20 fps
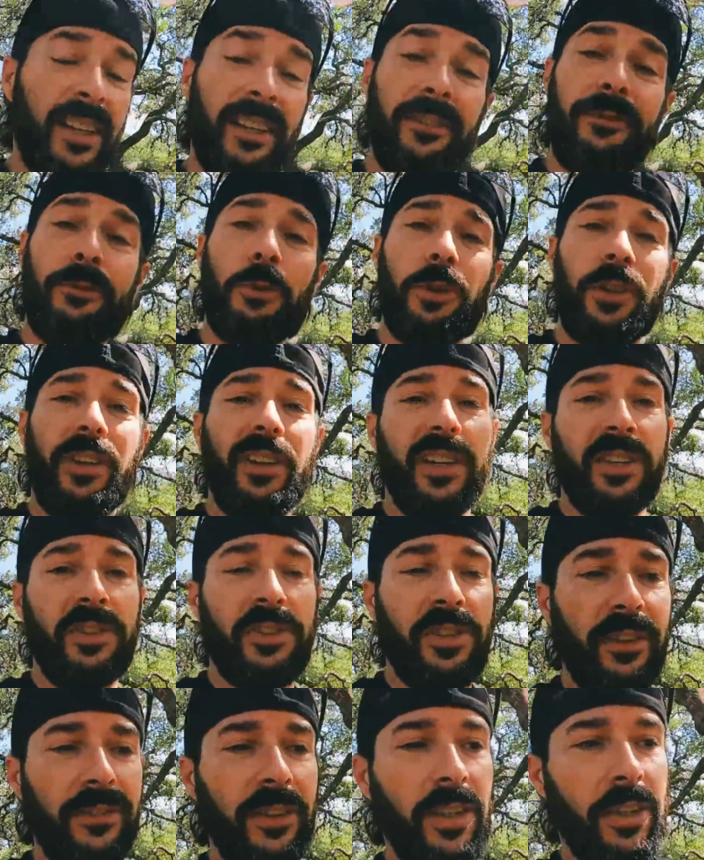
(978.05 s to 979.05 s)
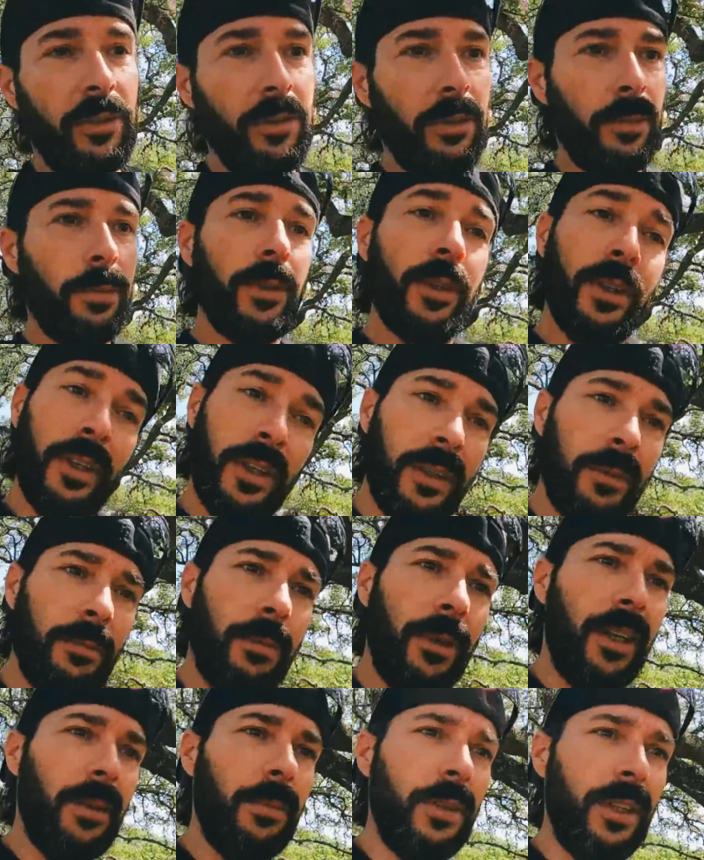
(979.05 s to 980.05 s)
That 49 Chevy Coupe,
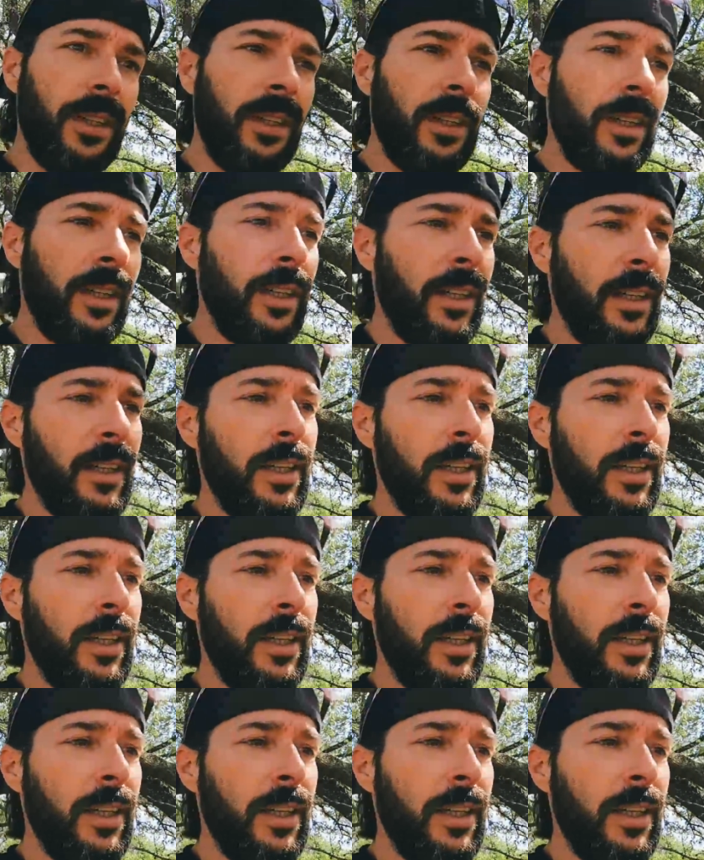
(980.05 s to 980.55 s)
maybe.